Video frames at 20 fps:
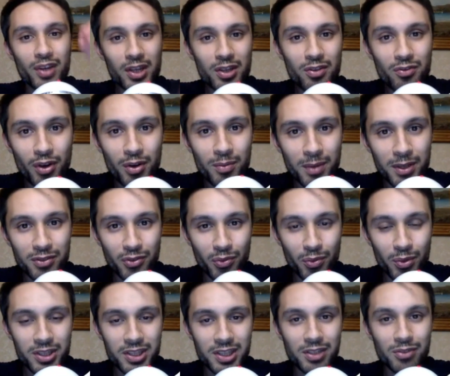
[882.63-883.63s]
Thank you very much for
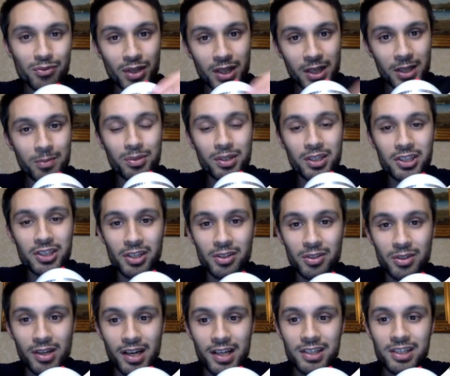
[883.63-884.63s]
watching. Really appreciate you
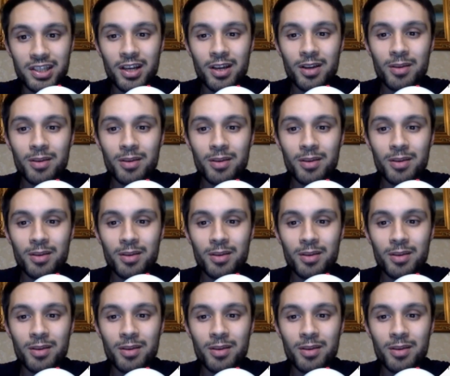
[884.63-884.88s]
guys.